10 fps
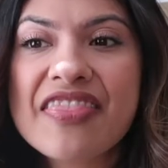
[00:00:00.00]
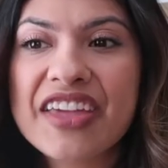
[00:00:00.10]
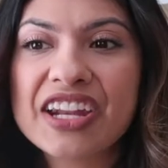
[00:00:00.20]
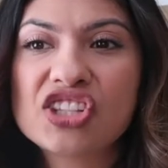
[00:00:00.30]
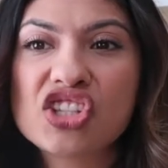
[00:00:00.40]

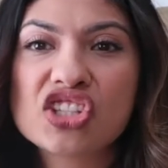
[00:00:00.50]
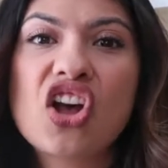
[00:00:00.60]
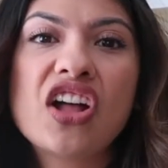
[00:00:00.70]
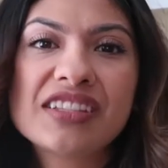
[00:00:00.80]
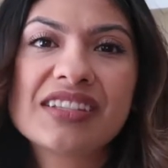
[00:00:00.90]
that it's just
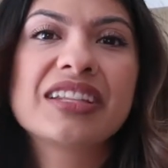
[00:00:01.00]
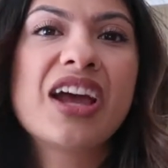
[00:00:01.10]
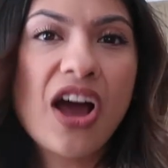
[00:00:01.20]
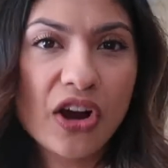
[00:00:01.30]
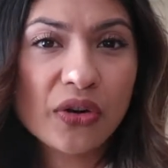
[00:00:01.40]
constantly
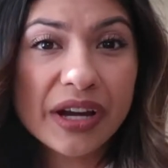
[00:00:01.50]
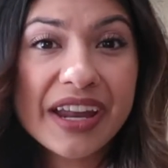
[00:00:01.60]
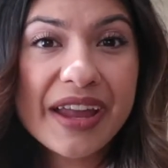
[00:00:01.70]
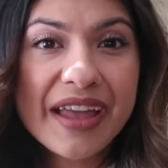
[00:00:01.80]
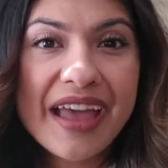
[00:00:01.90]

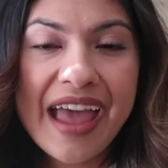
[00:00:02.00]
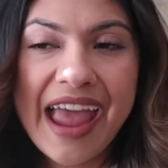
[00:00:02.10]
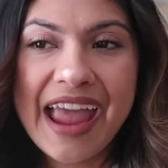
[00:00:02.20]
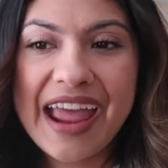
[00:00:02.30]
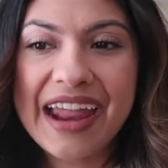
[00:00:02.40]
hungry,
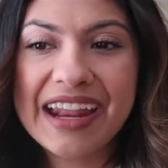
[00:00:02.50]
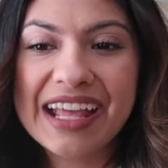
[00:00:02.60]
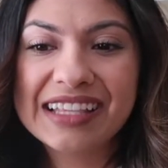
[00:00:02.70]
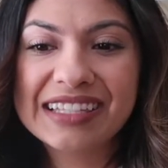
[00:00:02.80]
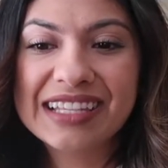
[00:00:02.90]
and
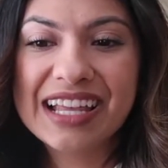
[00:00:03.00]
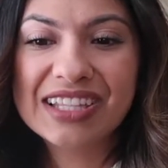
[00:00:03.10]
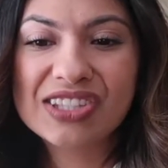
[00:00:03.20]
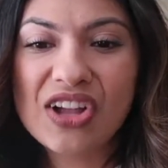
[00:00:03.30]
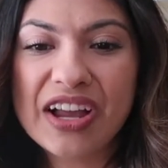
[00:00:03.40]

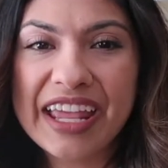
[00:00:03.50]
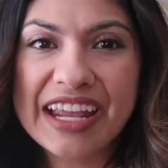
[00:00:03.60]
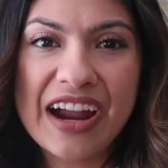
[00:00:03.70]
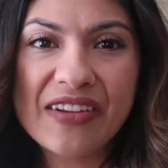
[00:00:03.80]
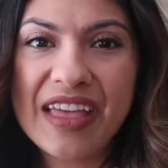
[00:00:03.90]
it's not
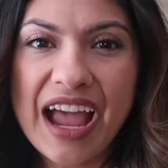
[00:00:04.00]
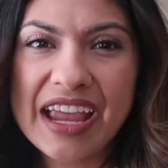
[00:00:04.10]
getting out of that.